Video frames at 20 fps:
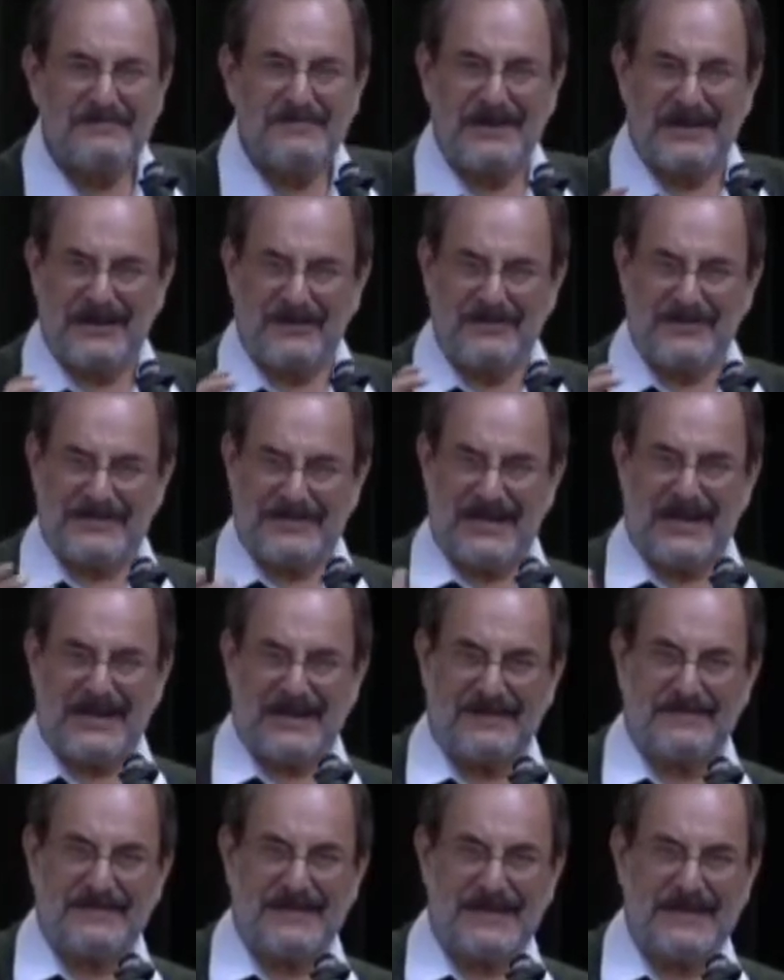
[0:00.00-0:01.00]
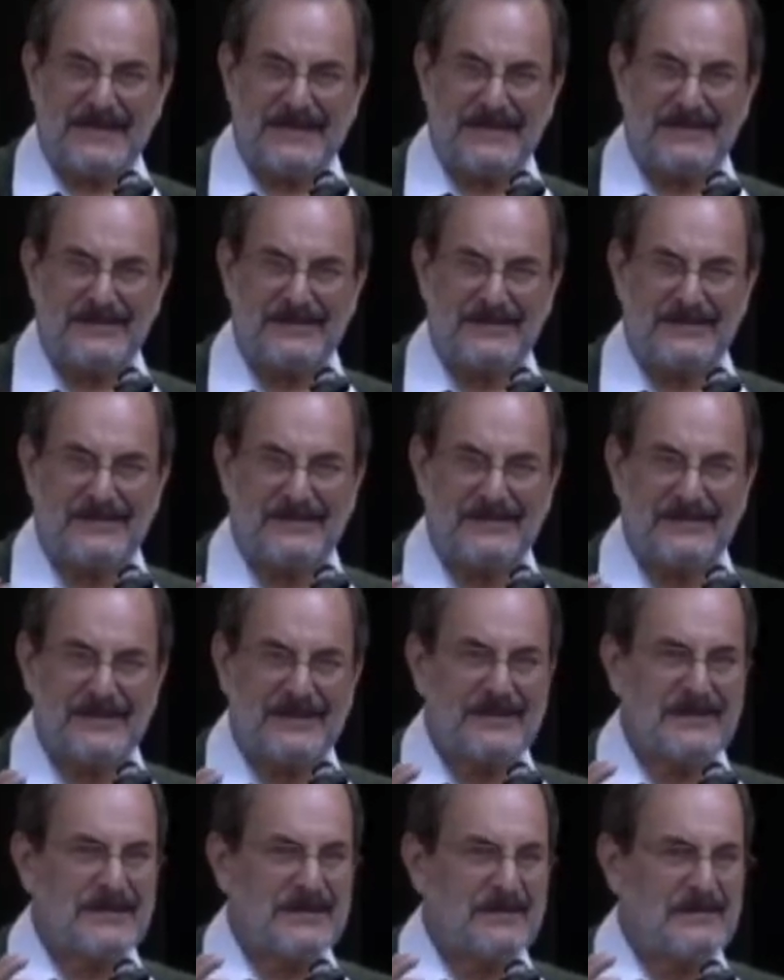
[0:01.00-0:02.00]
But it was kind of like, you know,
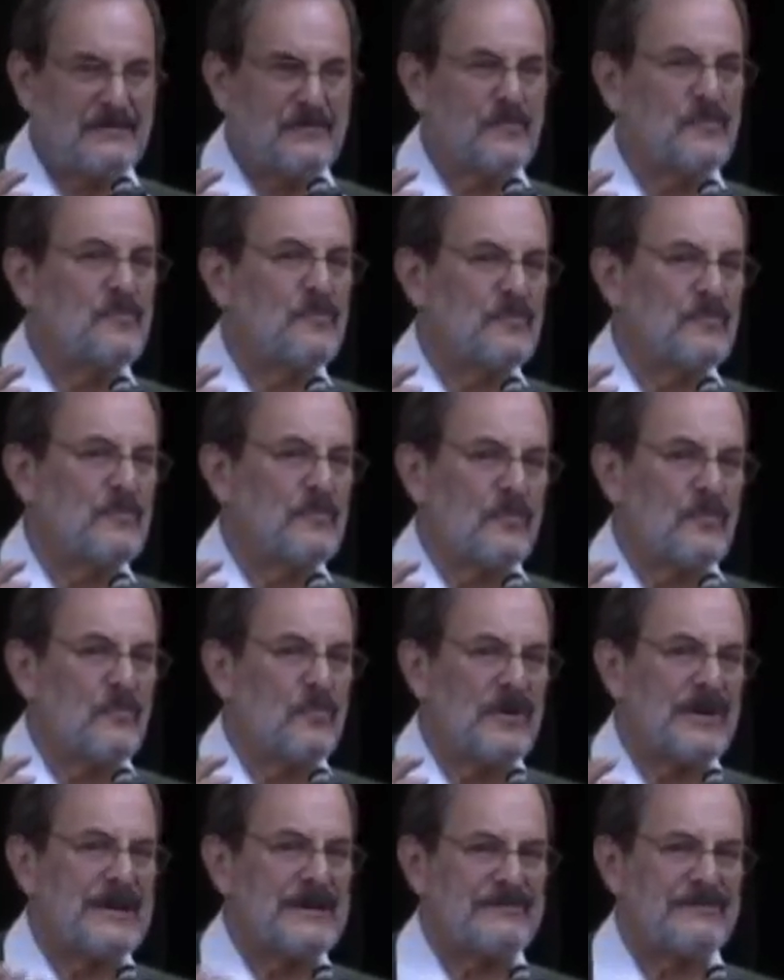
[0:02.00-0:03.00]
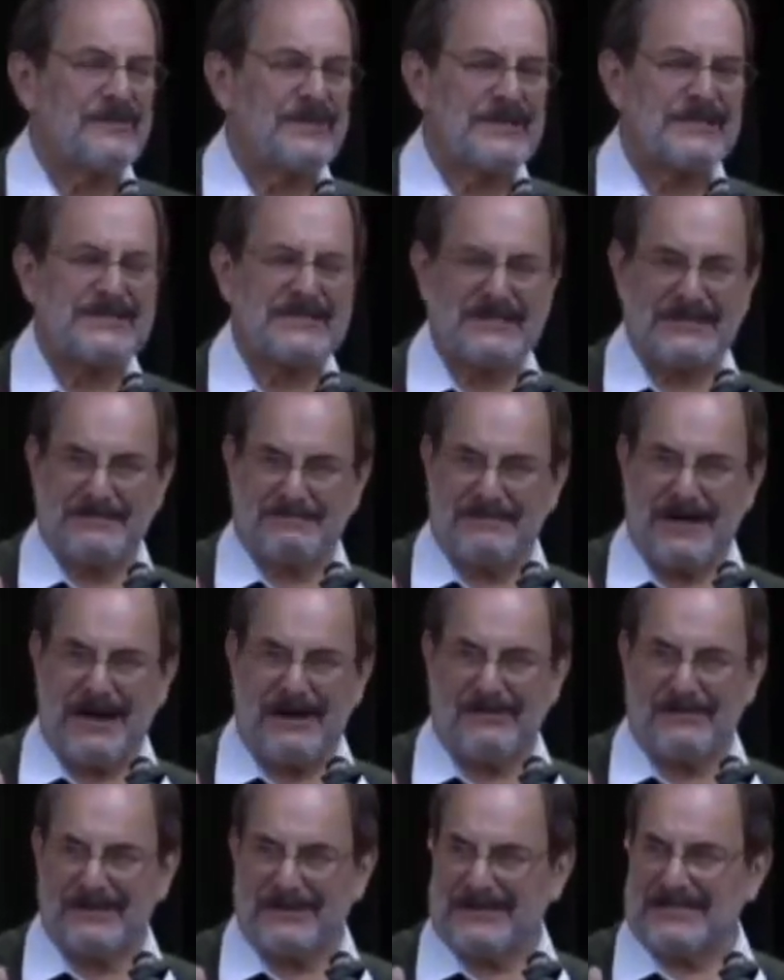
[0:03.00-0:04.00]
whatever this is
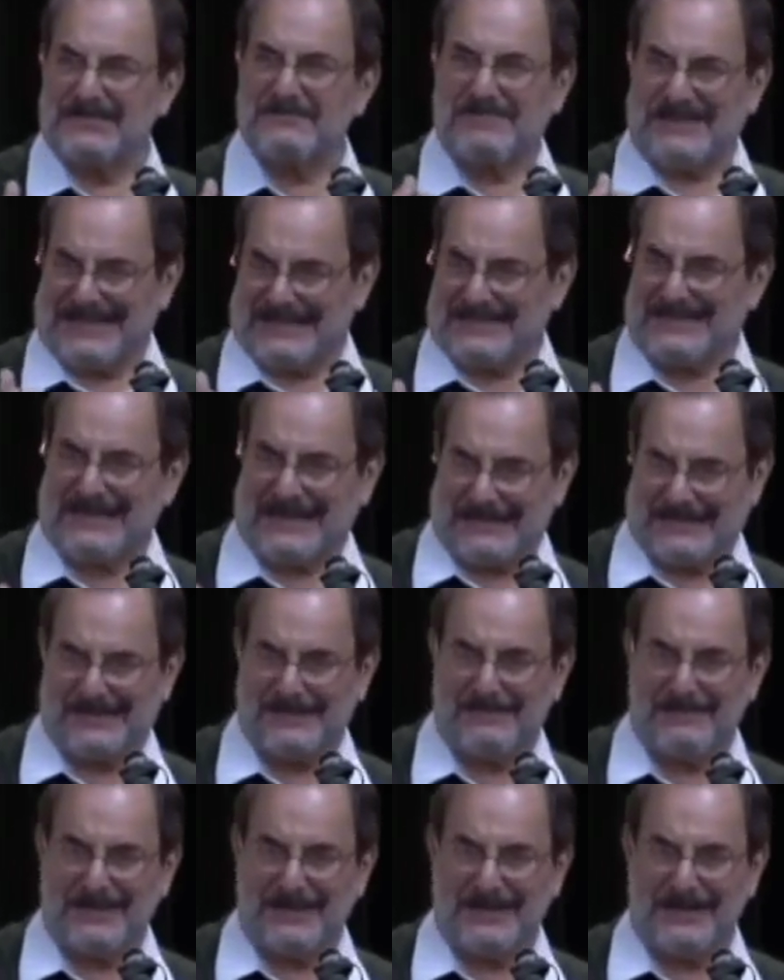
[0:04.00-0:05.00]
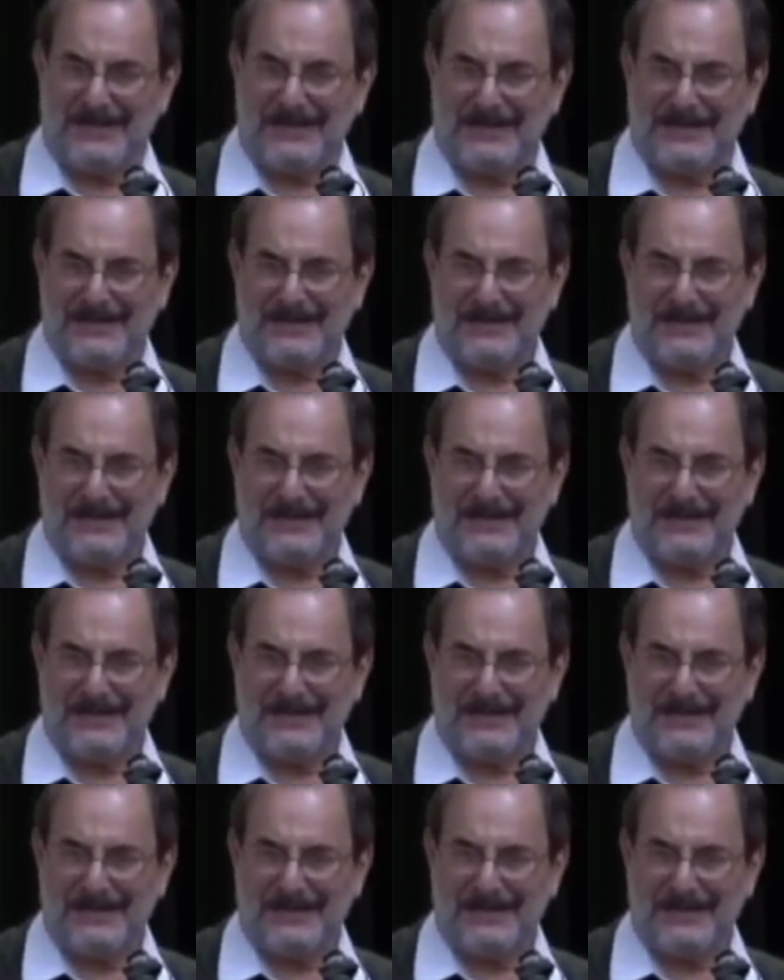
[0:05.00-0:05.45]
about, it's being sent to me,